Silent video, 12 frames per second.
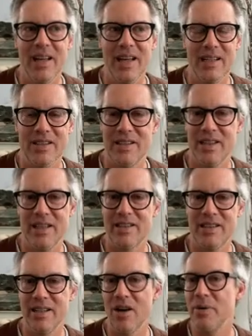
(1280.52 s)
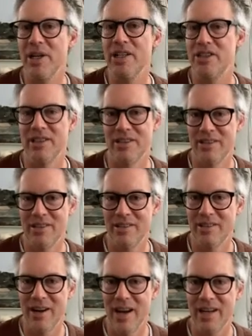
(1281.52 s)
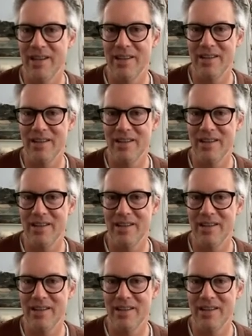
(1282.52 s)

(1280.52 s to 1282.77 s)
It's in our region, right?